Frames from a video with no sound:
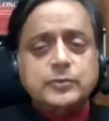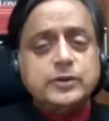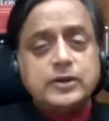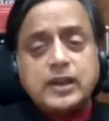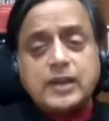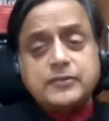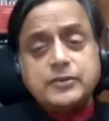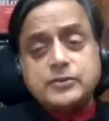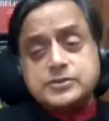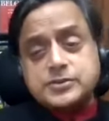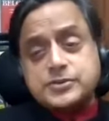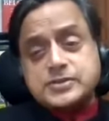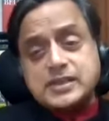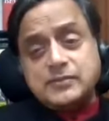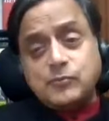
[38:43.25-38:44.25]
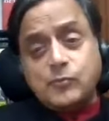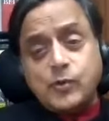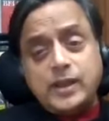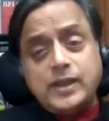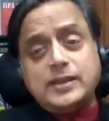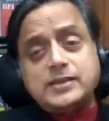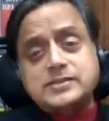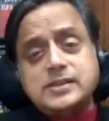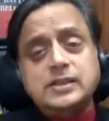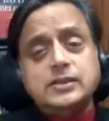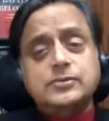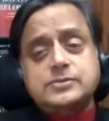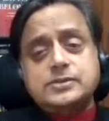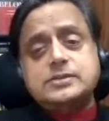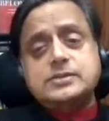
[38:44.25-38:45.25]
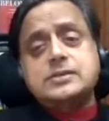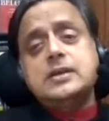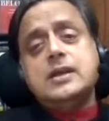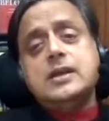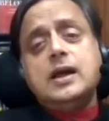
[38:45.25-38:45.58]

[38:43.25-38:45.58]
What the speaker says: We don't have to use it the same way as they use it.